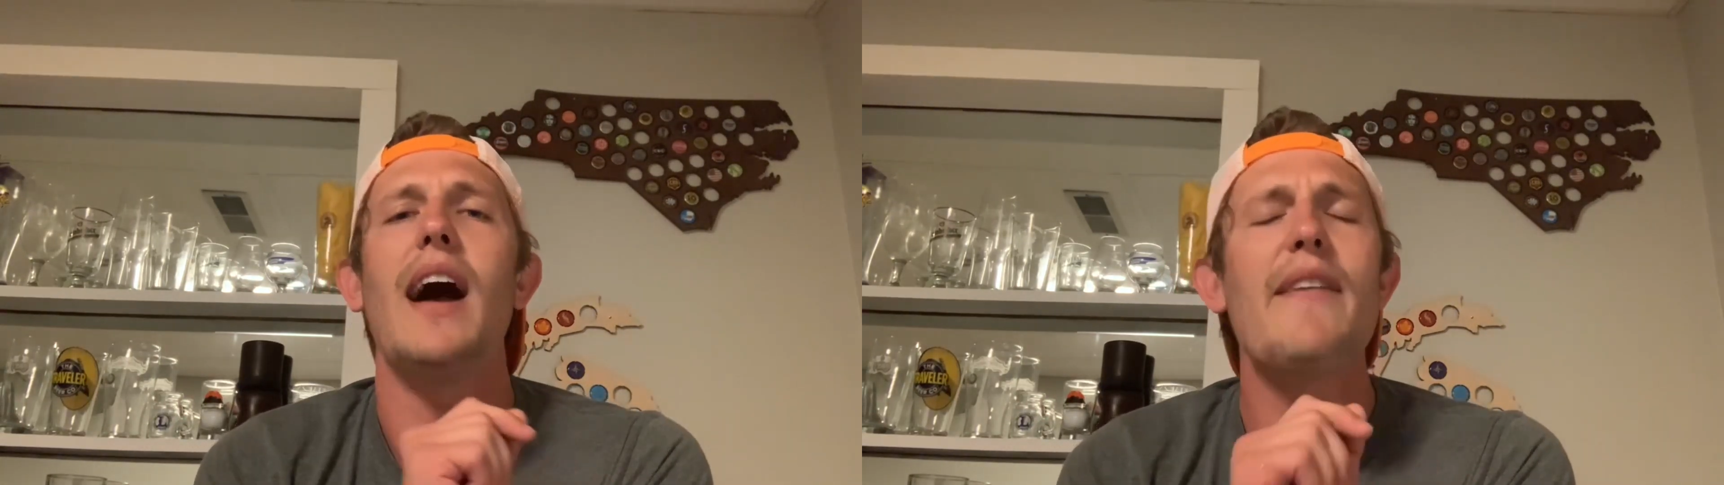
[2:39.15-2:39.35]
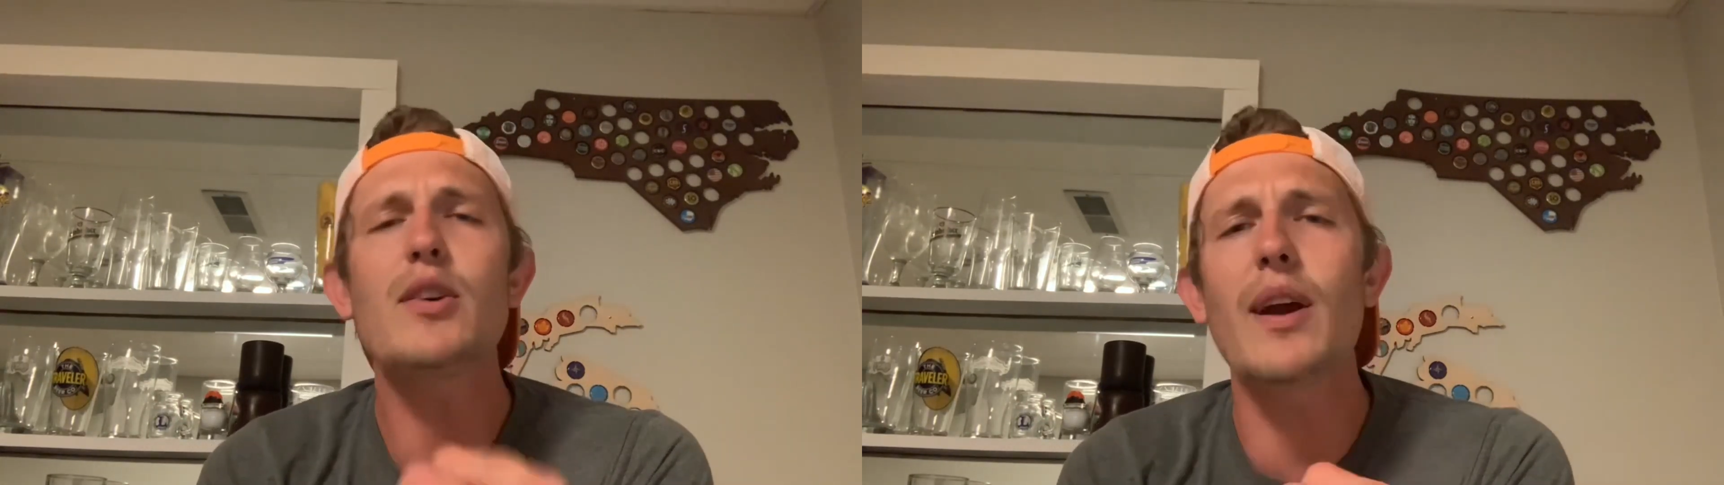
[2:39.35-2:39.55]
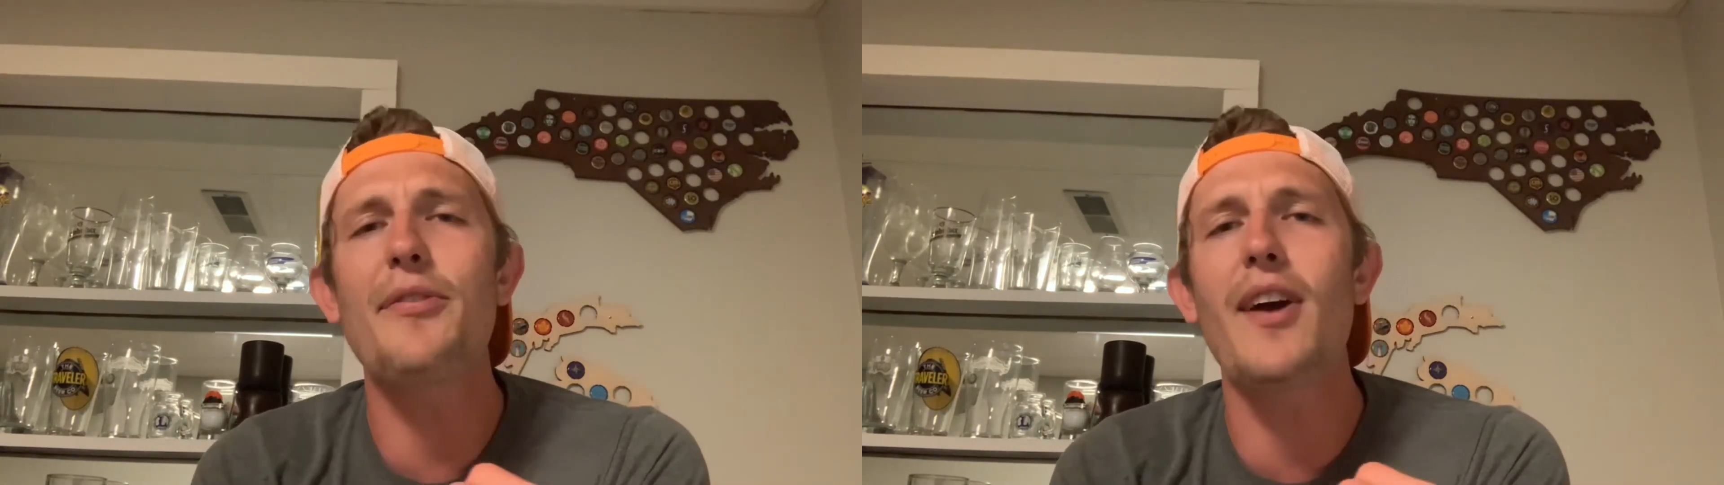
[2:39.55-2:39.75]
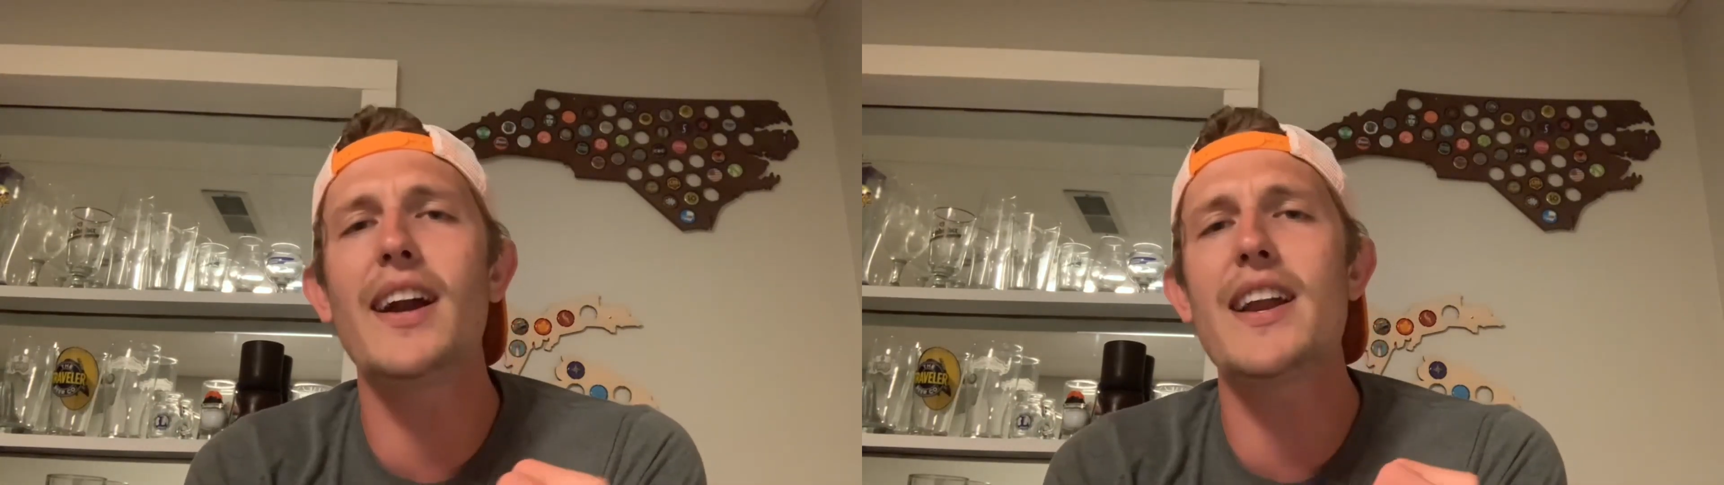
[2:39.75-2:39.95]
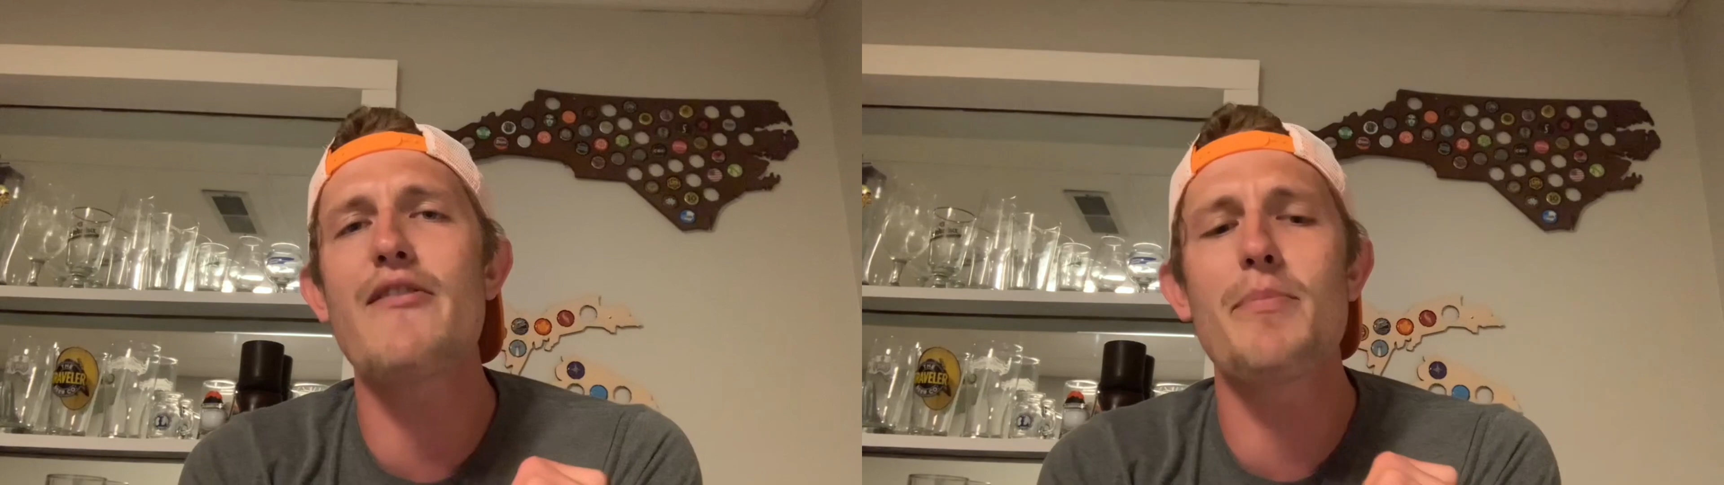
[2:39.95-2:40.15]
have a great
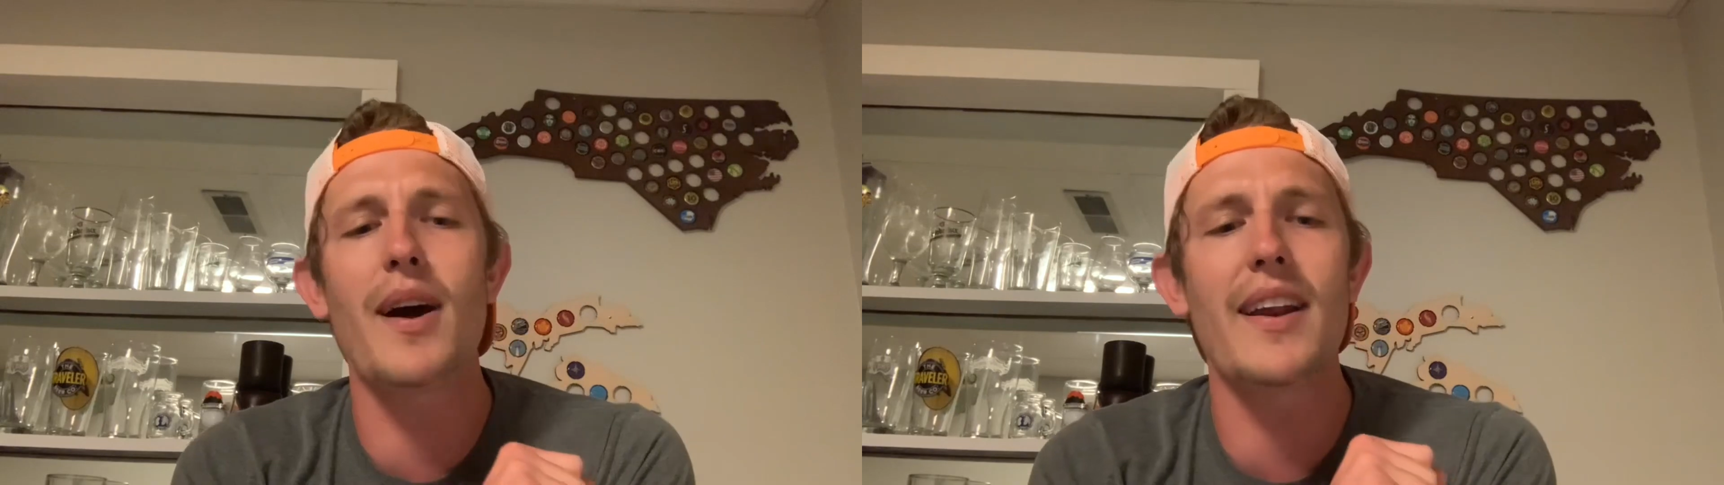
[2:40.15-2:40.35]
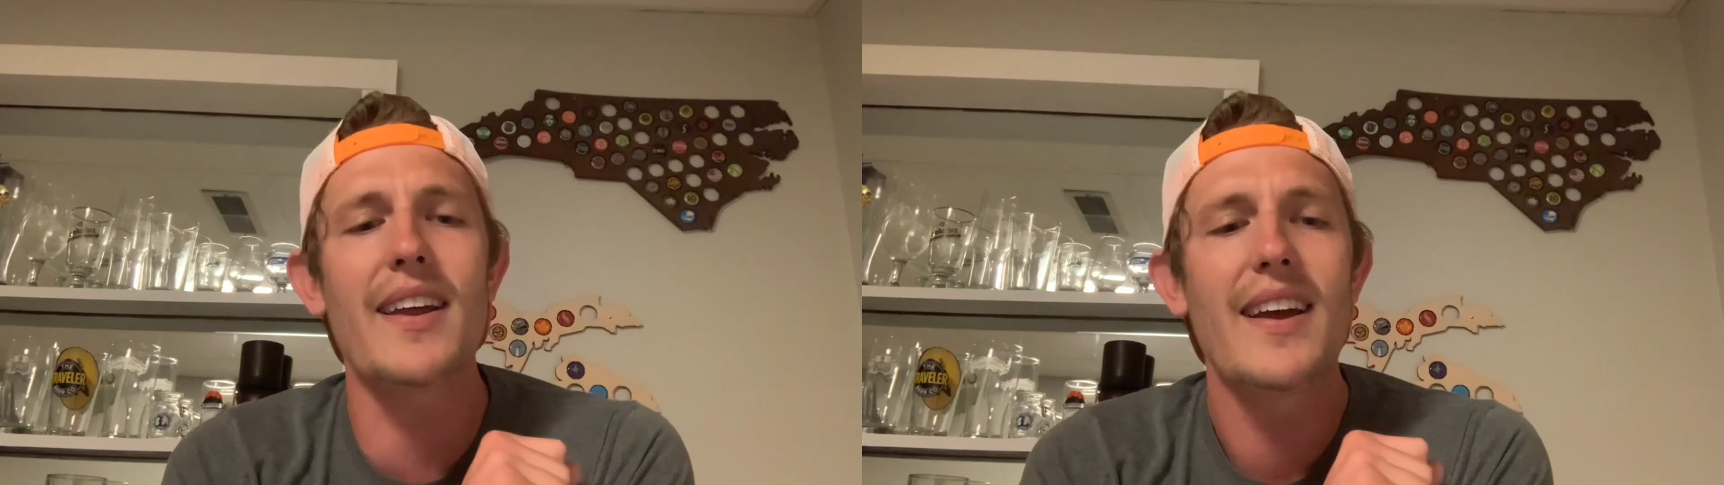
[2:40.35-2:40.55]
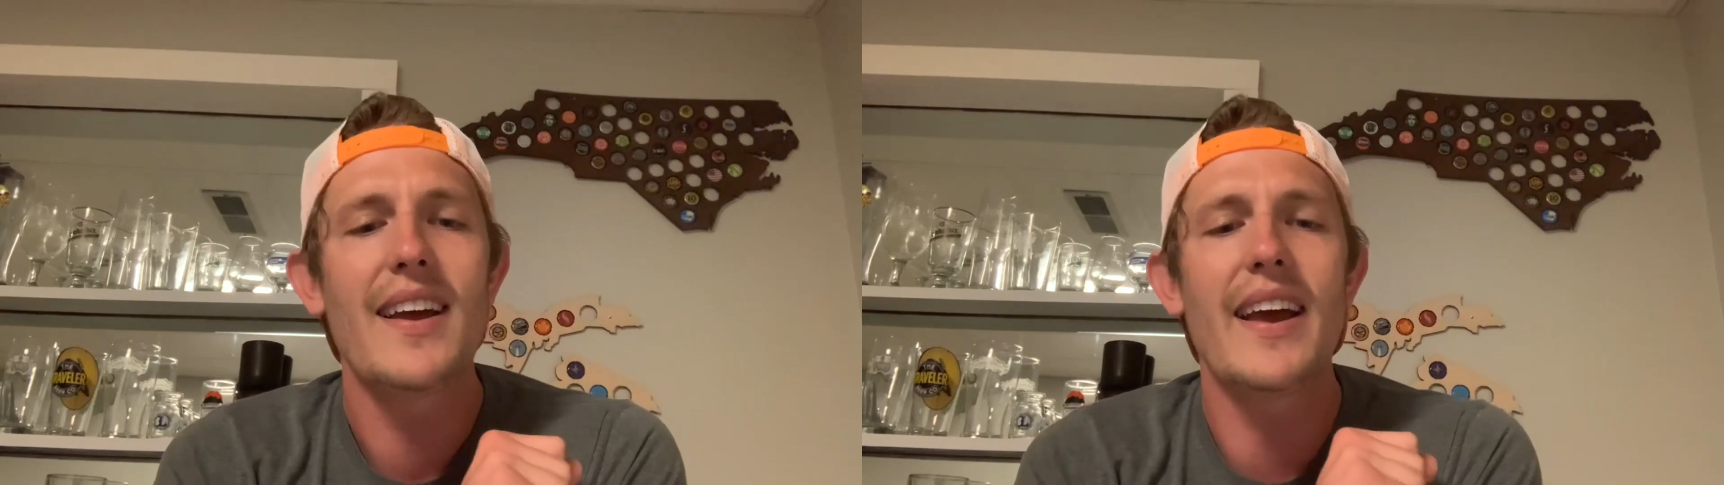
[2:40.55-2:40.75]
Friday, everybody.